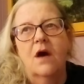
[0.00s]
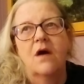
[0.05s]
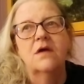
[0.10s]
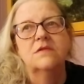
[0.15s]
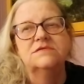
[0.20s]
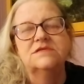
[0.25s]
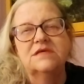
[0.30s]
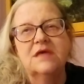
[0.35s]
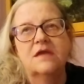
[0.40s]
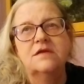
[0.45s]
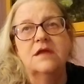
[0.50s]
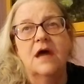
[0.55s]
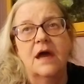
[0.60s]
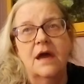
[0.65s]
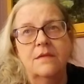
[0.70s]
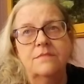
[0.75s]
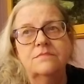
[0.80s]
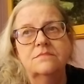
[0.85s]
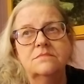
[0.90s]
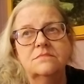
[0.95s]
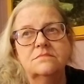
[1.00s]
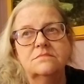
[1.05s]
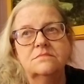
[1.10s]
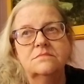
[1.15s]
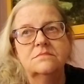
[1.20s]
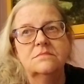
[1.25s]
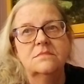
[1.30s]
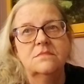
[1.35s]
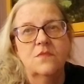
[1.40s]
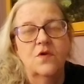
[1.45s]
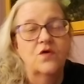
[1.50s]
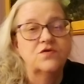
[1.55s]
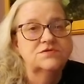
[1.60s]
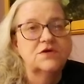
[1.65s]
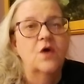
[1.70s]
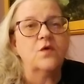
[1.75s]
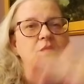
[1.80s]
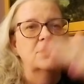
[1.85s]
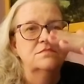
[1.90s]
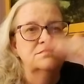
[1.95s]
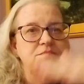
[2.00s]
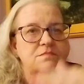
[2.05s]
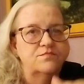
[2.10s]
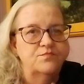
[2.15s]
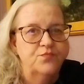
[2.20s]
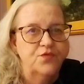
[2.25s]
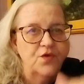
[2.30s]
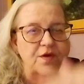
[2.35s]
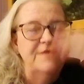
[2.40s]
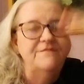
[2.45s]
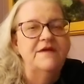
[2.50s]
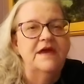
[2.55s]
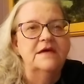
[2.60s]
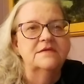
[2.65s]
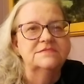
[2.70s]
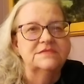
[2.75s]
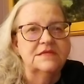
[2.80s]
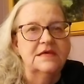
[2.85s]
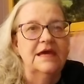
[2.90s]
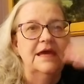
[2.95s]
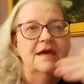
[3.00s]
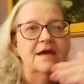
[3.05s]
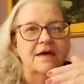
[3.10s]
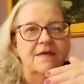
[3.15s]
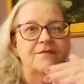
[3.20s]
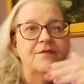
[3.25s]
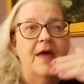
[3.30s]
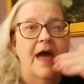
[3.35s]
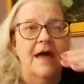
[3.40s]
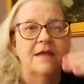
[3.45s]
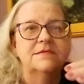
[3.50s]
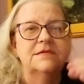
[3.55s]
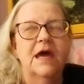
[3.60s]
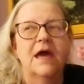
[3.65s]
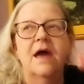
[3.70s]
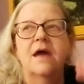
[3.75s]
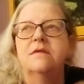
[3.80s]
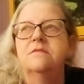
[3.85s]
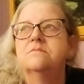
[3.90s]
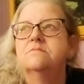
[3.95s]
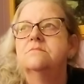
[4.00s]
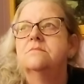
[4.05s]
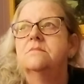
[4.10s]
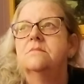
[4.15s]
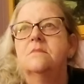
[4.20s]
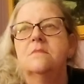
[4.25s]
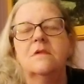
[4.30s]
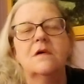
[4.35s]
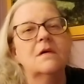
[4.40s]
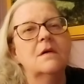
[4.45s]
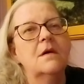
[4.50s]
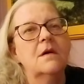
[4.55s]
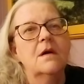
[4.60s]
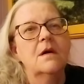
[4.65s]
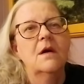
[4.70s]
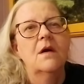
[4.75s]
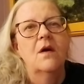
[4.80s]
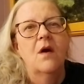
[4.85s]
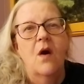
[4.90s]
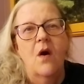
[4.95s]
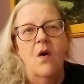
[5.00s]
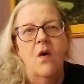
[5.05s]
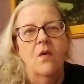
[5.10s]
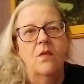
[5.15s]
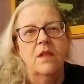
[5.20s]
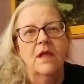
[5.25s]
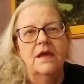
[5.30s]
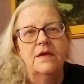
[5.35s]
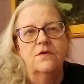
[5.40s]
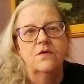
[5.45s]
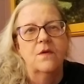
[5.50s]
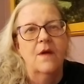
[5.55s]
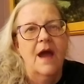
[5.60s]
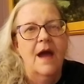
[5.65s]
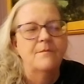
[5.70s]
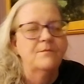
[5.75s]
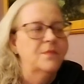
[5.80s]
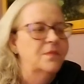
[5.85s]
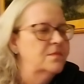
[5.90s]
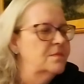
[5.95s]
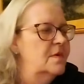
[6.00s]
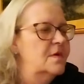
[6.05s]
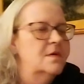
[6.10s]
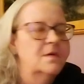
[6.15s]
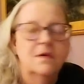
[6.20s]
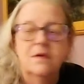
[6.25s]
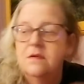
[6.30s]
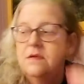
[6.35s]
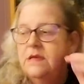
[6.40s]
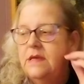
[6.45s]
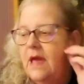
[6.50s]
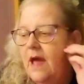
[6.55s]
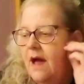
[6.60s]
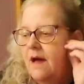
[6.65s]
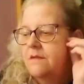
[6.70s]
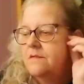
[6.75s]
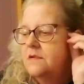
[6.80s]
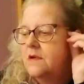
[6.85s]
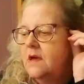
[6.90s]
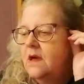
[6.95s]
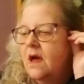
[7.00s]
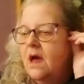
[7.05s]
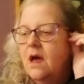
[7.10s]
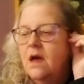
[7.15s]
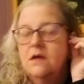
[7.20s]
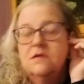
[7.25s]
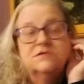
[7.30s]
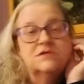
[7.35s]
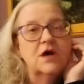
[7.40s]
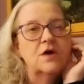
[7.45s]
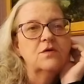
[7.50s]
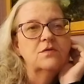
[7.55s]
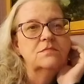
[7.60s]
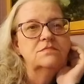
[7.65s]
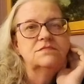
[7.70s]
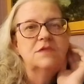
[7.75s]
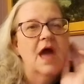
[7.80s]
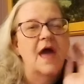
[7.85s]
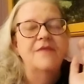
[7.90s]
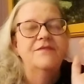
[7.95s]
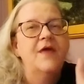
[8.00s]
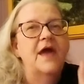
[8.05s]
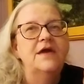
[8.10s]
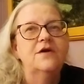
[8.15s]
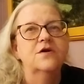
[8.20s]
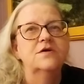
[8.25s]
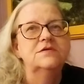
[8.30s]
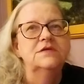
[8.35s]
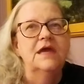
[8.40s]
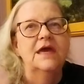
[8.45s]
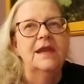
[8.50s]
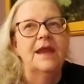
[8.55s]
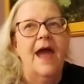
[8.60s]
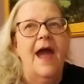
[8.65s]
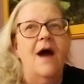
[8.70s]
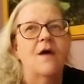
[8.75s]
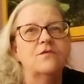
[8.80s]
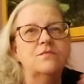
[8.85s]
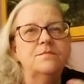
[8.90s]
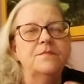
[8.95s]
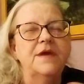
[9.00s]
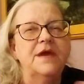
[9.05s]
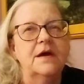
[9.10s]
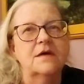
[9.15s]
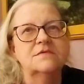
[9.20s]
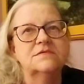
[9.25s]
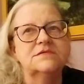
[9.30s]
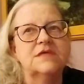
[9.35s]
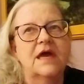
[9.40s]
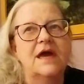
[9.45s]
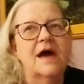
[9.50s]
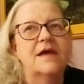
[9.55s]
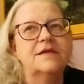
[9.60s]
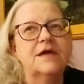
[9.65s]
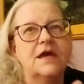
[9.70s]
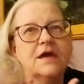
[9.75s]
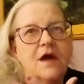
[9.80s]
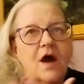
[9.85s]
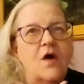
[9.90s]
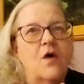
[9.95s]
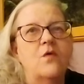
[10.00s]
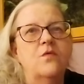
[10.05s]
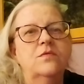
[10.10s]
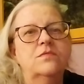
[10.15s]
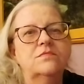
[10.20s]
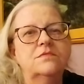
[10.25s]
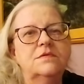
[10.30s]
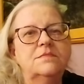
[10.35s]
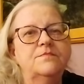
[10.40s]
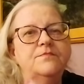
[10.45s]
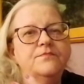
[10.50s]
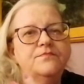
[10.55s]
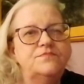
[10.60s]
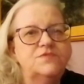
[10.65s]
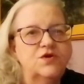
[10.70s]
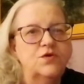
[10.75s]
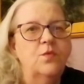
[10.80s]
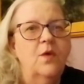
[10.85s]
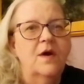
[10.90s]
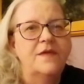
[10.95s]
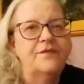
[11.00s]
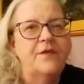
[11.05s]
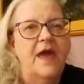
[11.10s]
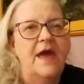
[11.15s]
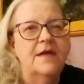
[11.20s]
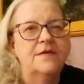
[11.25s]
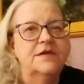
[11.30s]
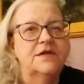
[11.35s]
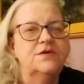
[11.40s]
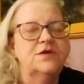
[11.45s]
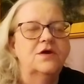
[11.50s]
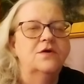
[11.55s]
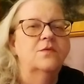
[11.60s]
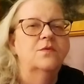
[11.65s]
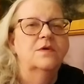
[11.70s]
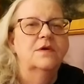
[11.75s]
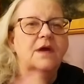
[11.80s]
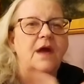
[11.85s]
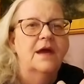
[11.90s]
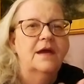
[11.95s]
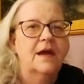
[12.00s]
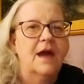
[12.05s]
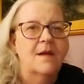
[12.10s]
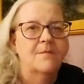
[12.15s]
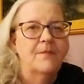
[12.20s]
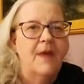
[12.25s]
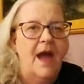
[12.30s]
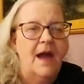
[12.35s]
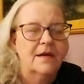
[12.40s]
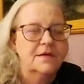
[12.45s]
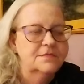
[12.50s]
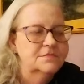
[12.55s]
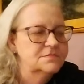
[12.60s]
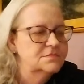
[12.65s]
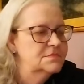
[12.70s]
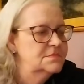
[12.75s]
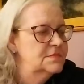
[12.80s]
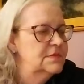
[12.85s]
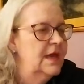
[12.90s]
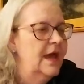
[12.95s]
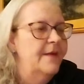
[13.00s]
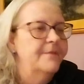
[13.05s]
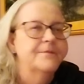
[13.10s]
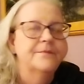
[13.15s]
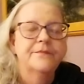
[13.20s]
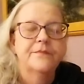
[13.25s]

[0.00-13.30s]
On Sunday, so previously in that day. Holy crap. Yeah. So, and they couldn't get out because they had to go do what they had to do and come back. Yeah.